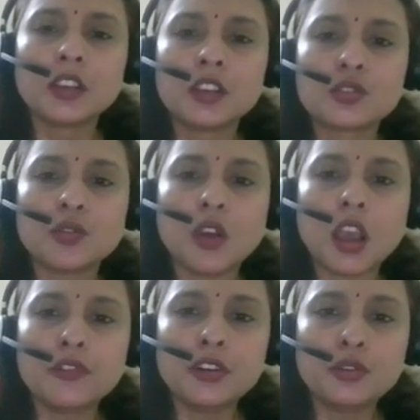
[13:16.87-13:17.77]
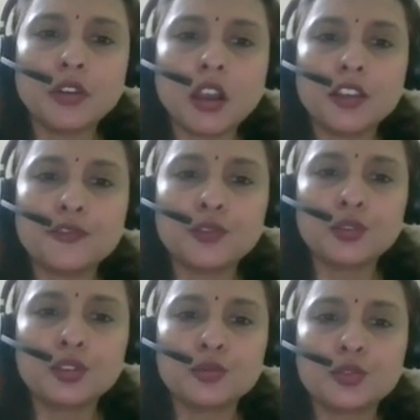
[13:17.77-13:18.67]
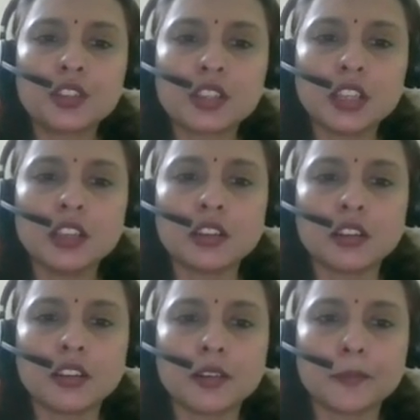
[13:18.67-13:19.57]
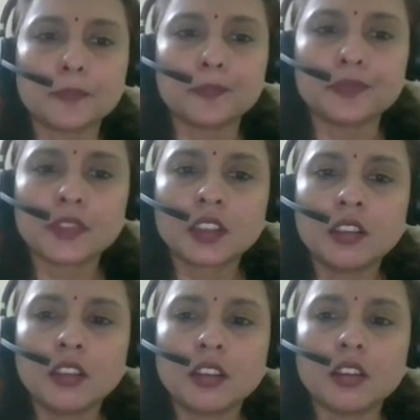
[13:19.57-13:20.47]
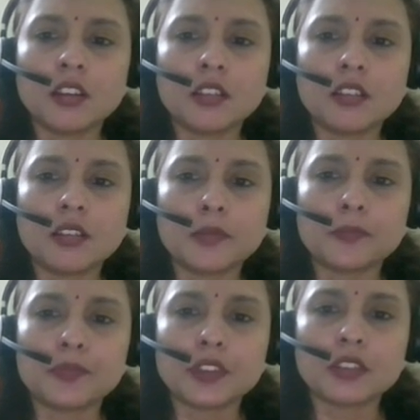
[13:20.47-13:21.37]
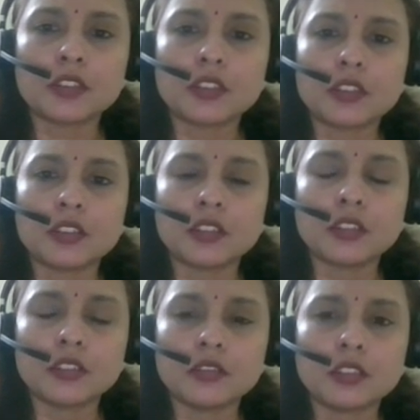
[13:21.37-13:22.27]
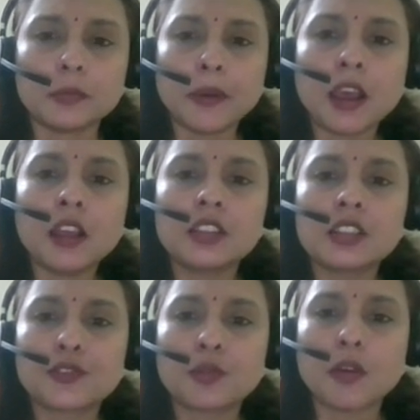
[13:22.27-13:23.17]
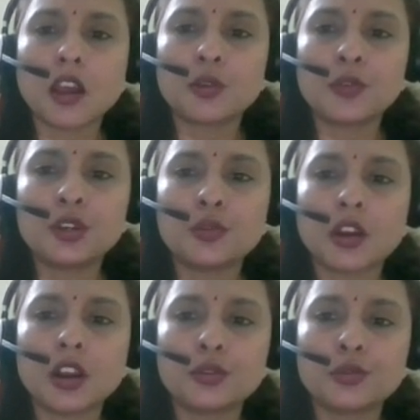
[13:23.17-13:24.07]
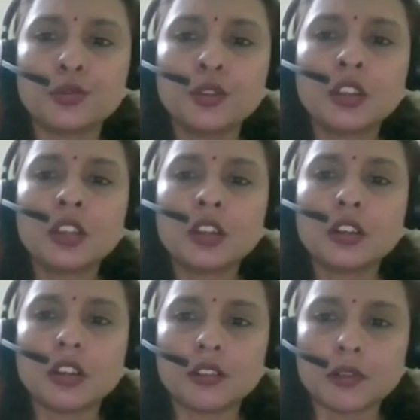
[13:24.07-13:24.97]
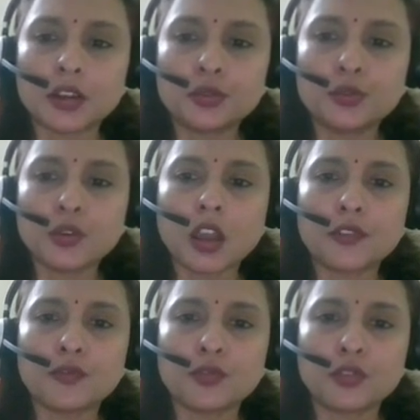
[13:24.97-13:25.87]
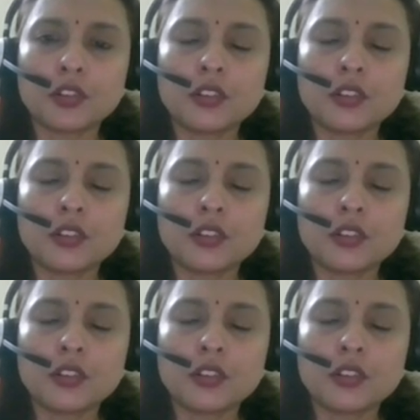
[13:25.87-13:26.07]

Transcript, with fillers: So R1 to R4, you would see um, um, uh, the path is from R1 to R2, uh, R2 to R4